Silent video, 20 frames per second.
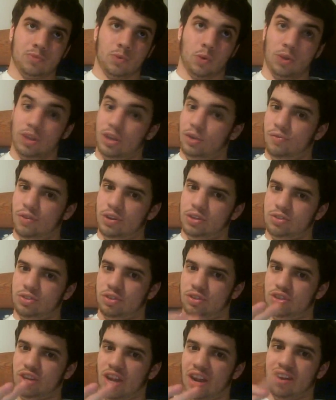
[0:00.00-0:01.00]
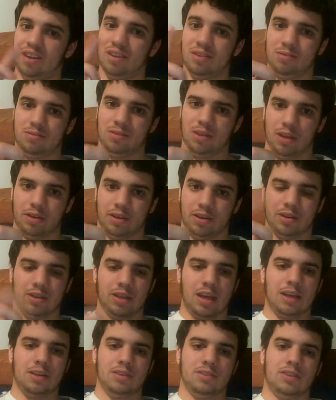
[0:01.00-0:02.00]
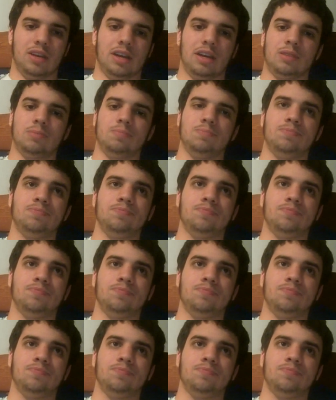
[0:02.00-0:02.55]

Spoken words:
or the original Agenda. I'll get to that in a second.